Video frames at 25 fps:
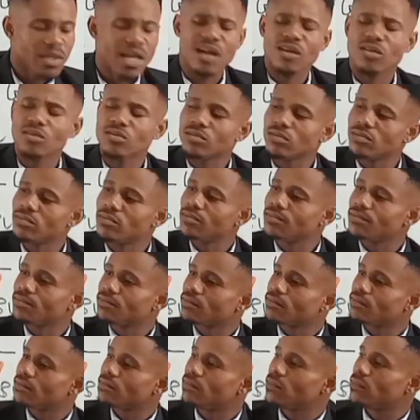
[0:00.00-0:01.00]

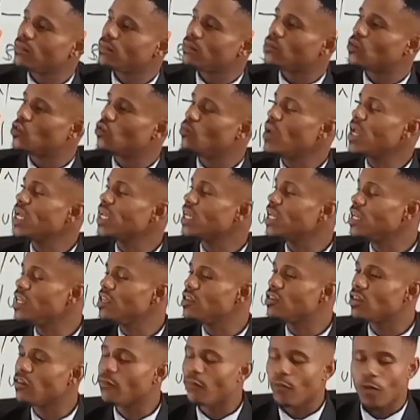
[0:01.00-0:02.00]
Now, to make it
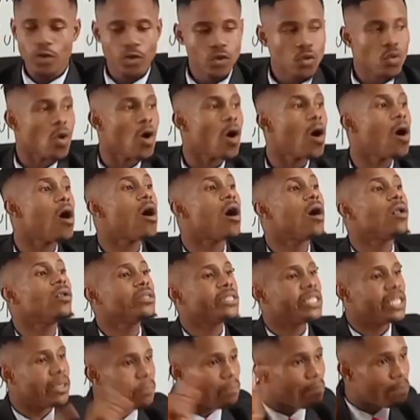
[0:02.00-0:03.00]
easy for you,
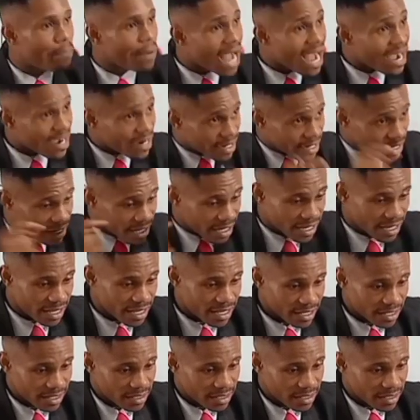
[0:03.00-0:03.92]
all the back